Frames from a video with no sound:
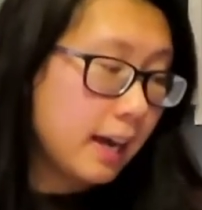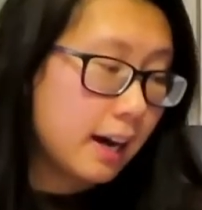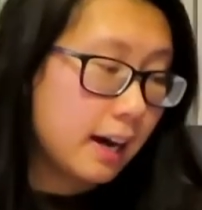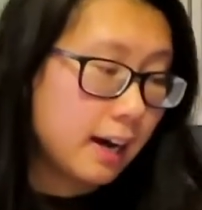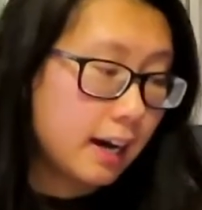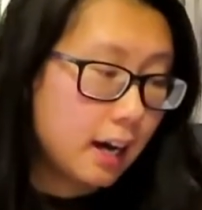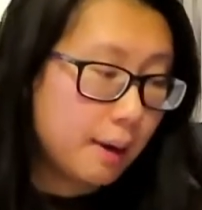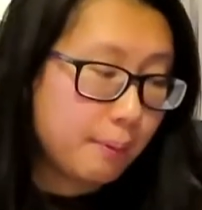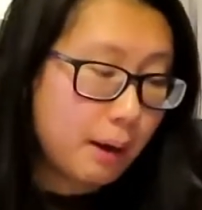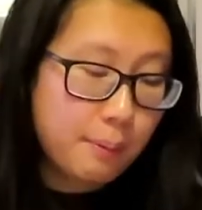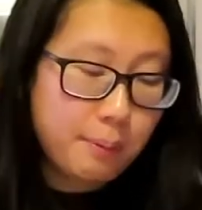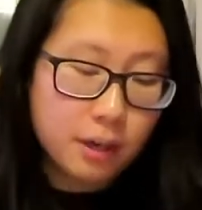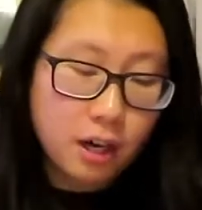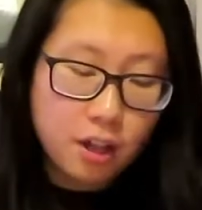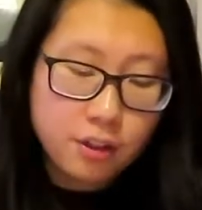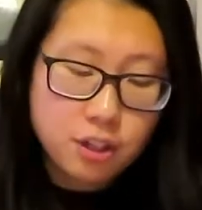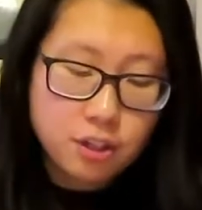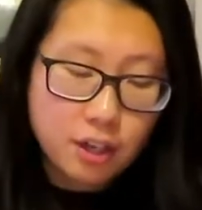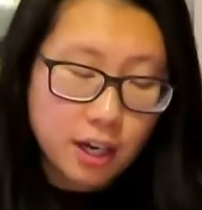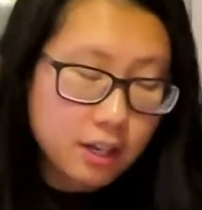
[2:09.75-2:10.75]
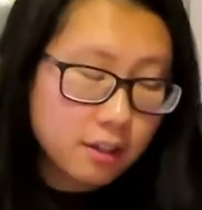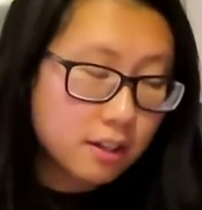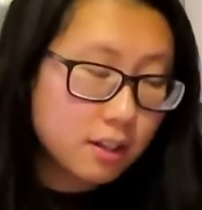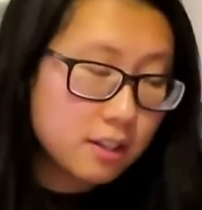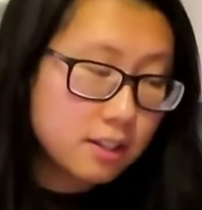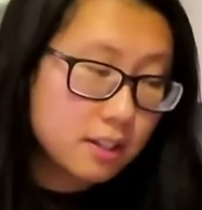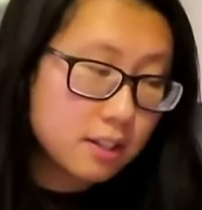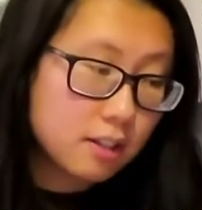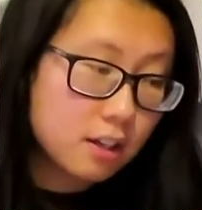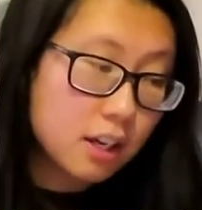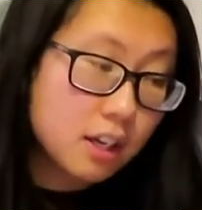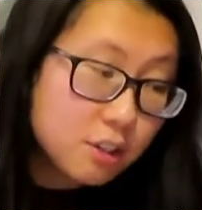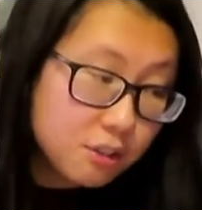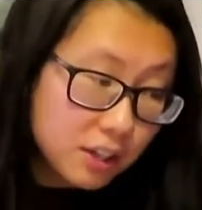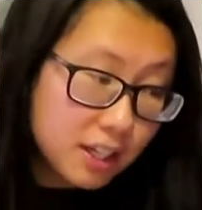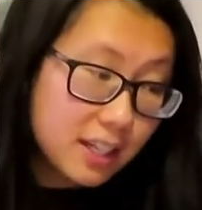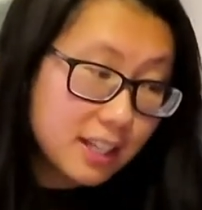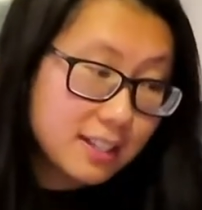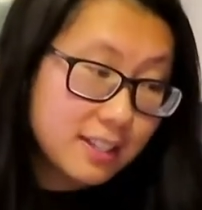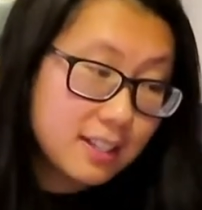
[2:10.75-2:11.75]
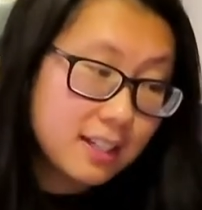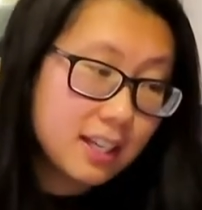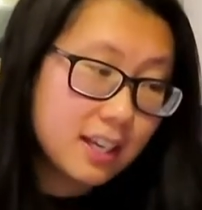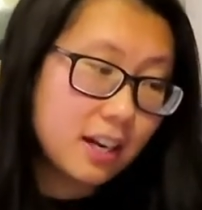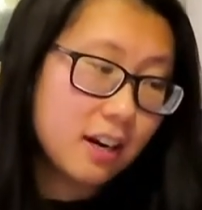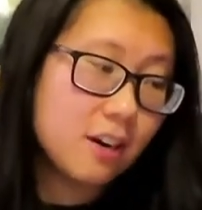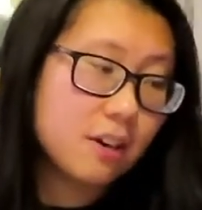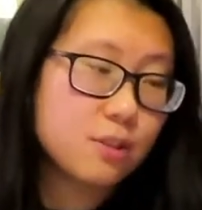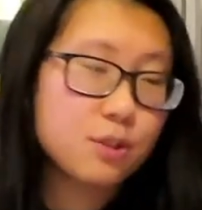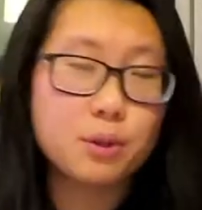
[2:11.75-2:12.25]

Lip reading: I put all the dry ingredients in here.